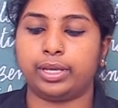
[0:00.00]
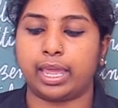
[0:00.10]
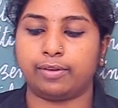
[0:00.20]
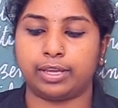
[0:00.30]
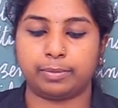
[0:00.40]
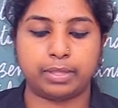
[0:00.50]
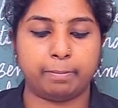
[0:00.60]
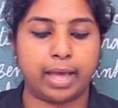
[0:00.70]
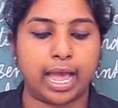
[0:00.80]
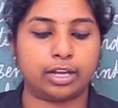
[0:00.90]
gave him the
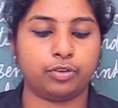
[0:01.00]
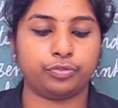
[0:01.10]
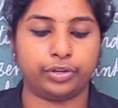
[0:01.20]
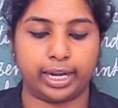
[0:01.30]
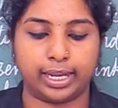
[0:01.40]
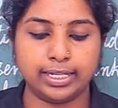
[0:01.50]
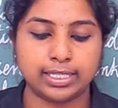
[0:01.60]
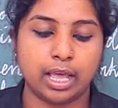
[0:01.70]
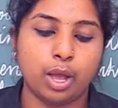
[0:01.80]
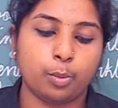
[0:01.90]
bag of grains